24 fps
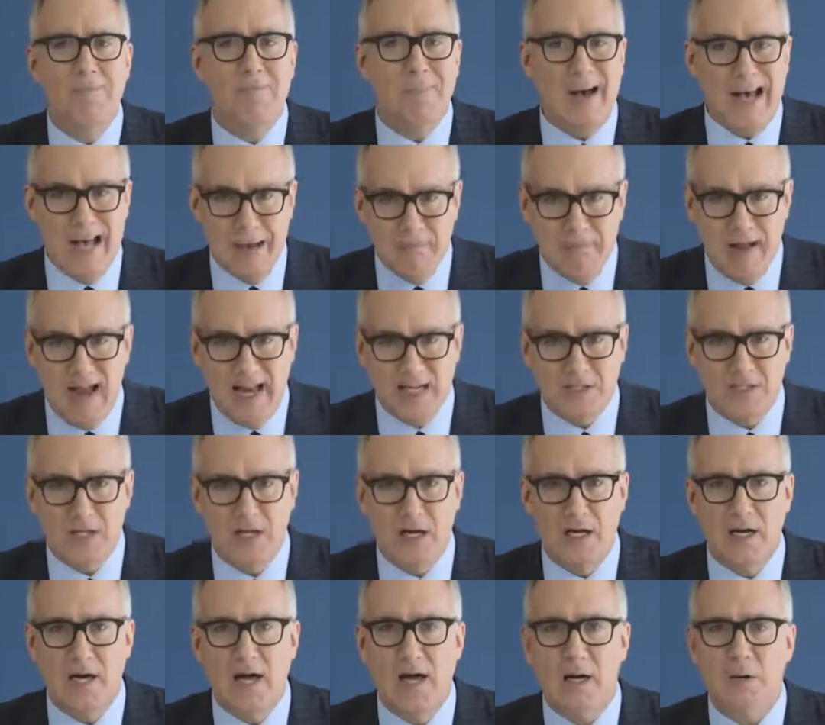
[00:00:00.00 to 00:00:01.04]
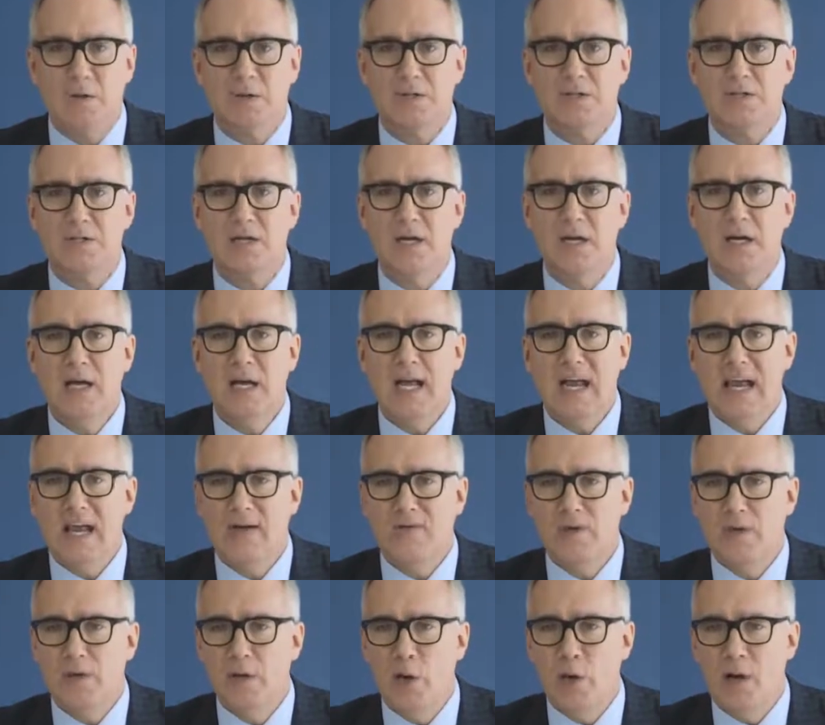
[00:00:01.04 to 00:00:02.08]
bypassing Congress,
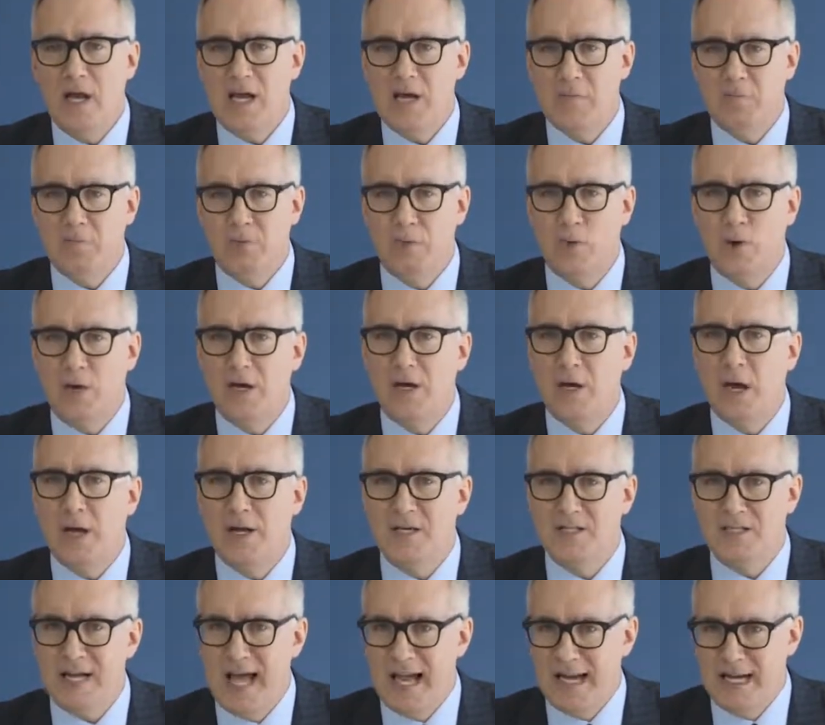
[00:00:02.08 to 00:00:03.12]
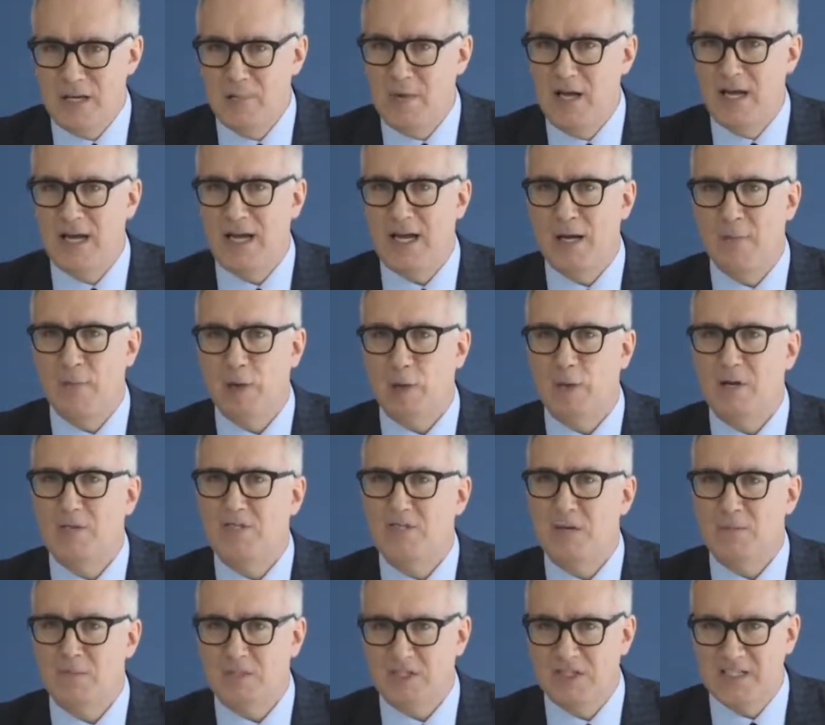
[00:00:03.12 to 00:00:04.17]
even though he employed undocumented
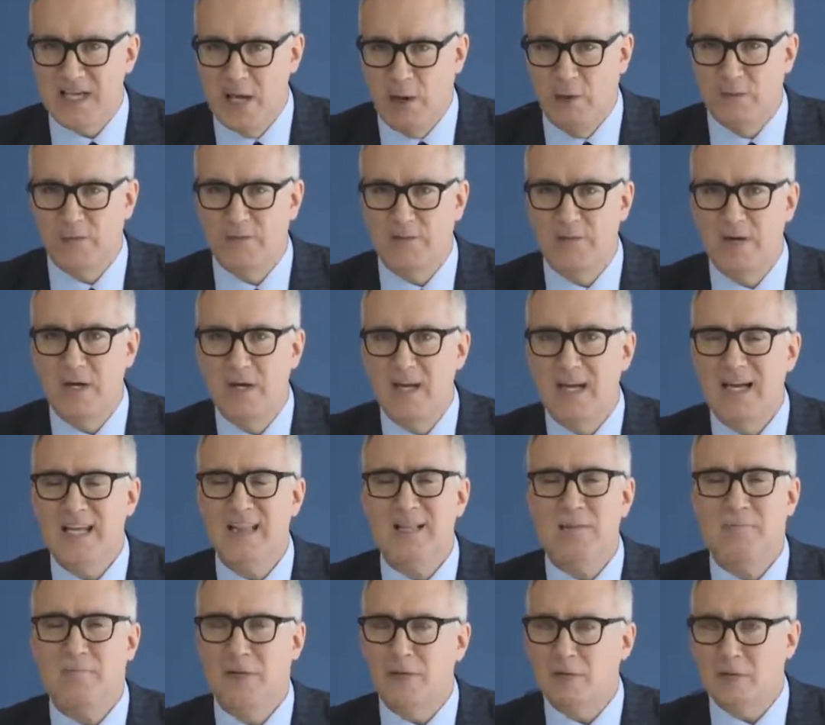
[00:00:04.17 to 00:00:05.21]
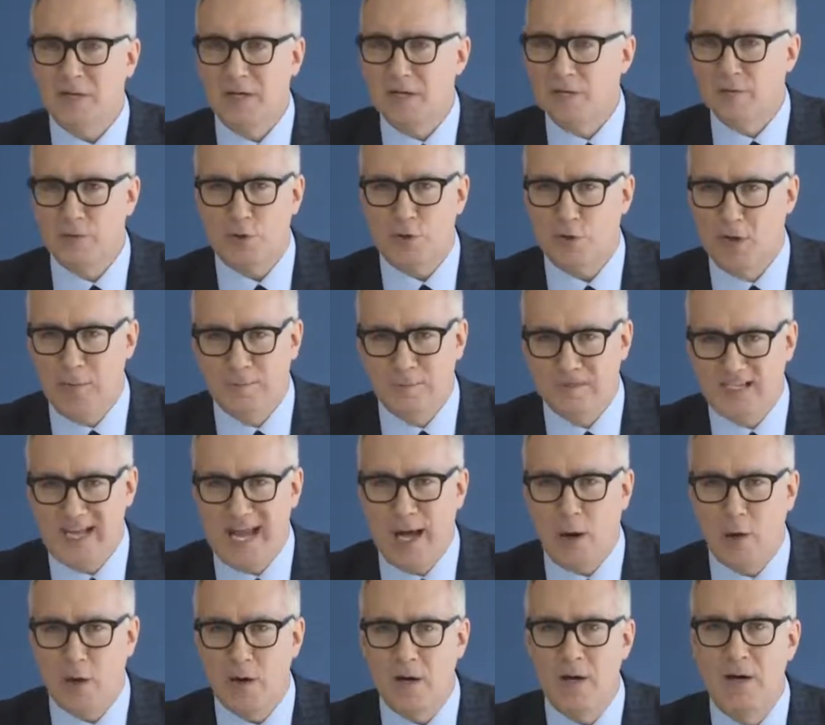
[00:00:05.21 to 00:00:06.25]
immigrants himself in the building of Trump
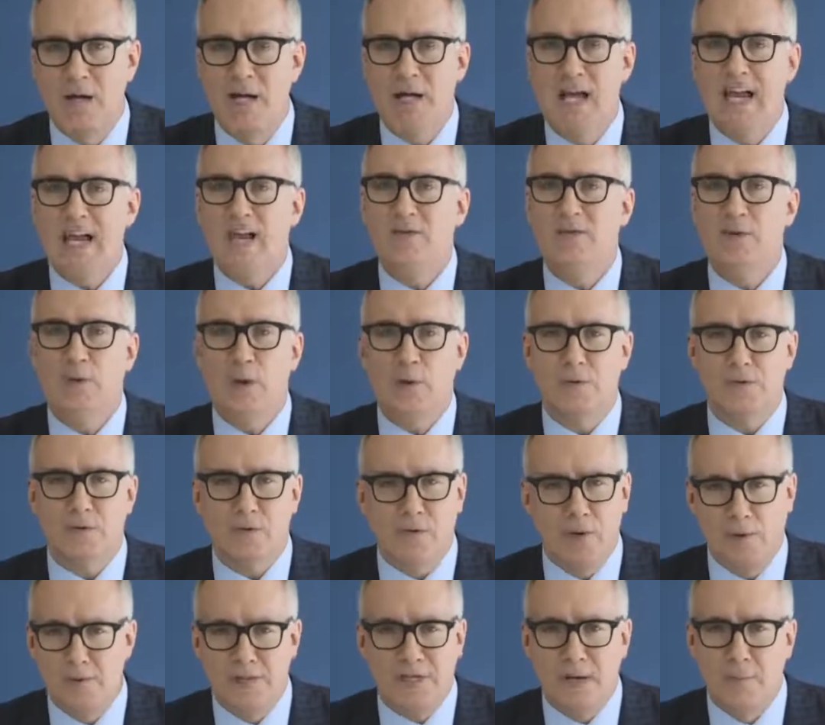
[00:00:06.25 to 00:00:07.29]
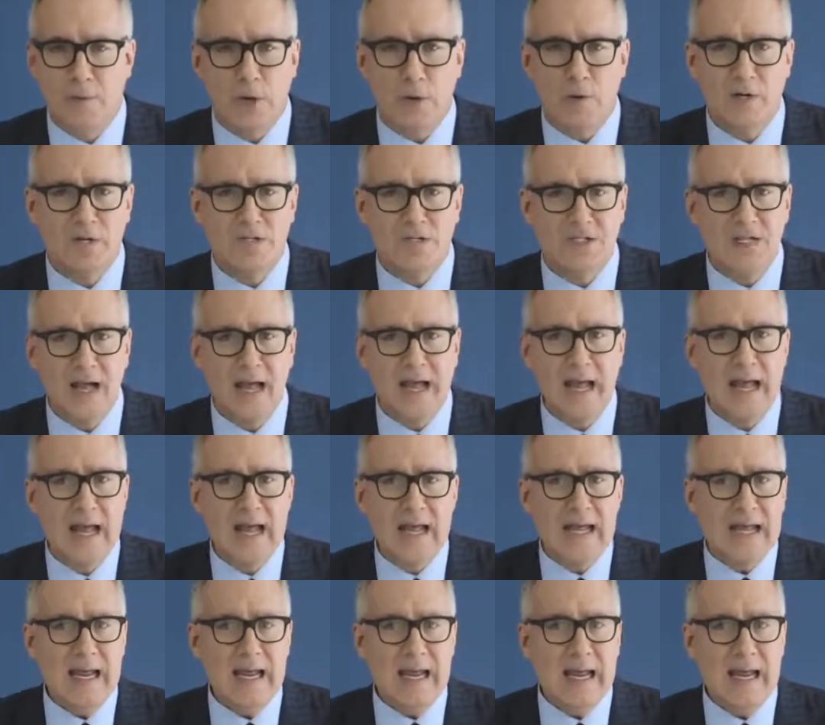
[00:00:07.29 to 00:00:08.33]
Tower, even though those immigrants say
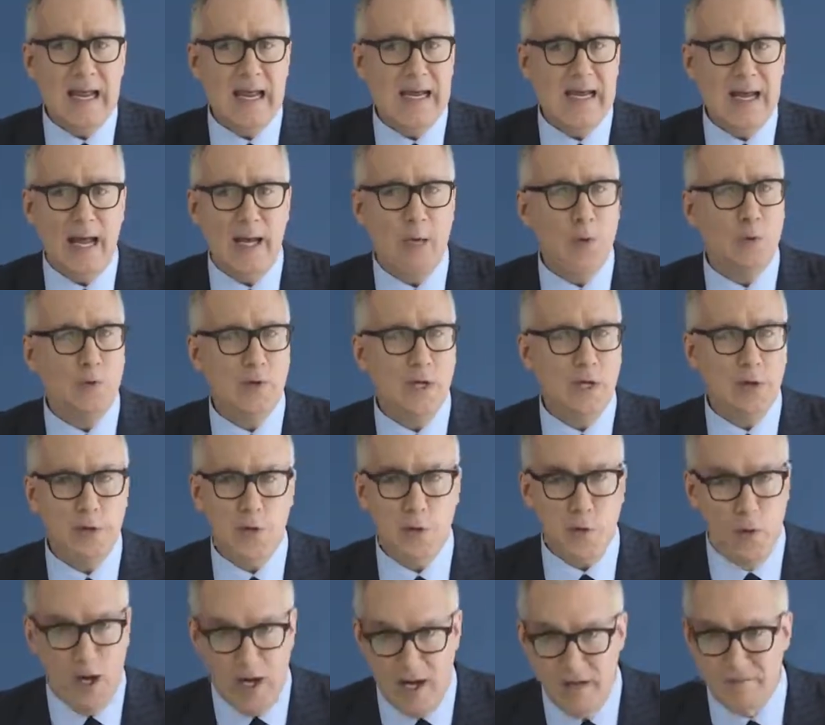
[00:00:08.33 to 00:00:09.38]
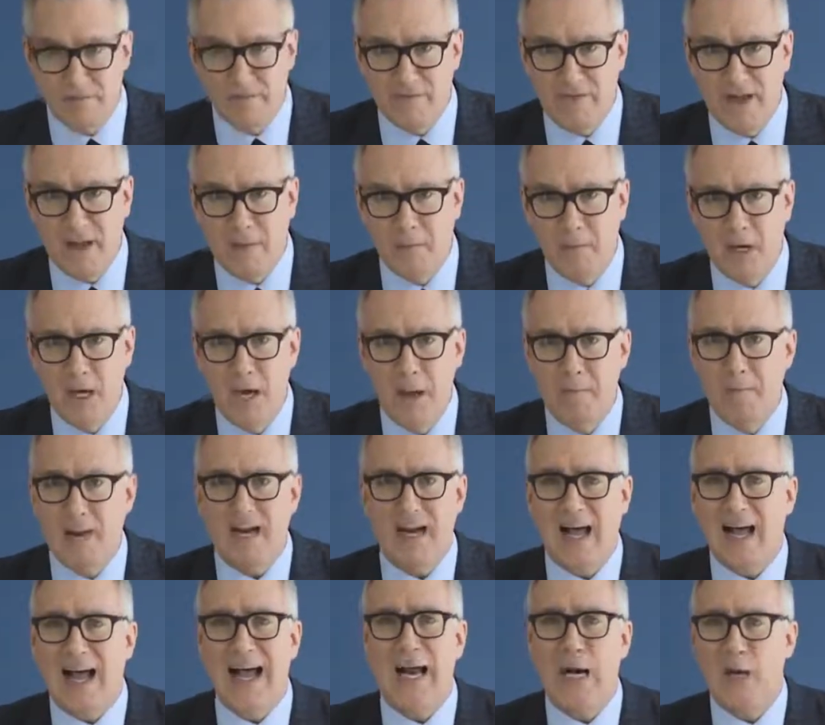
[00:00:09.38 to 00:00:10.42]
he not only knew of them,
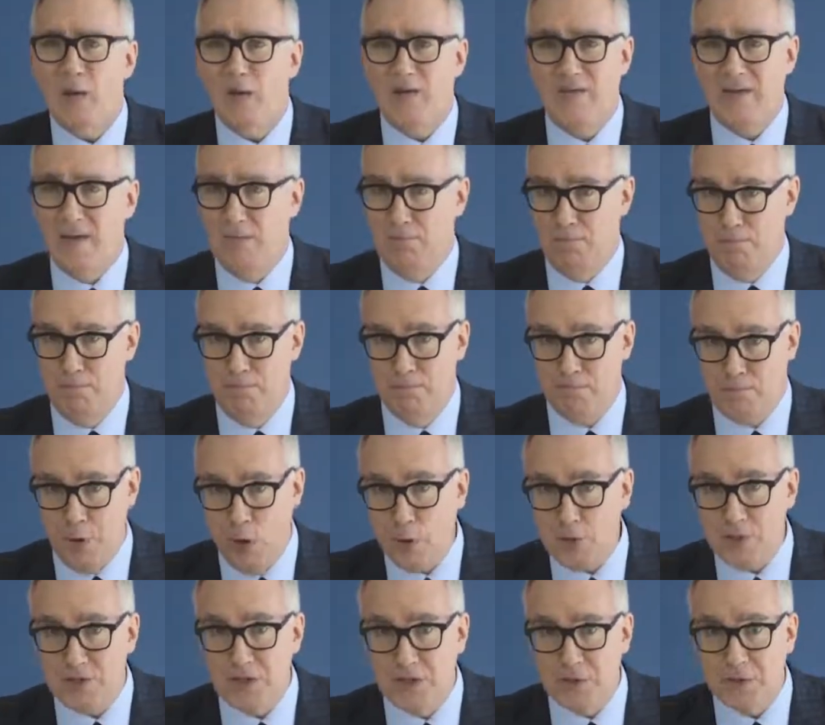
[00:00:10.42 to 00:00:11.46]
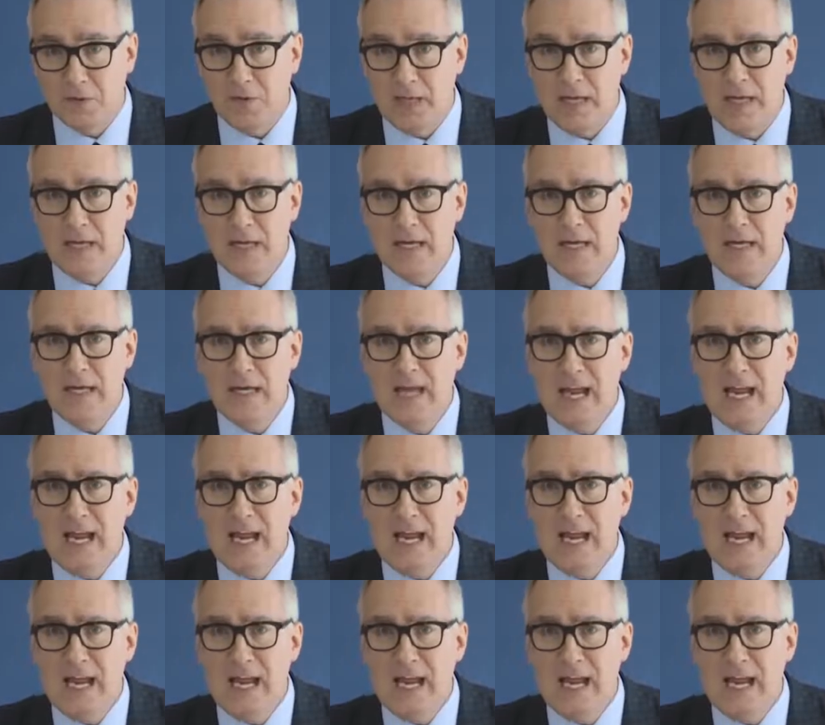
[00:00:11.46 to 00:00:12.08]
but hired them personally,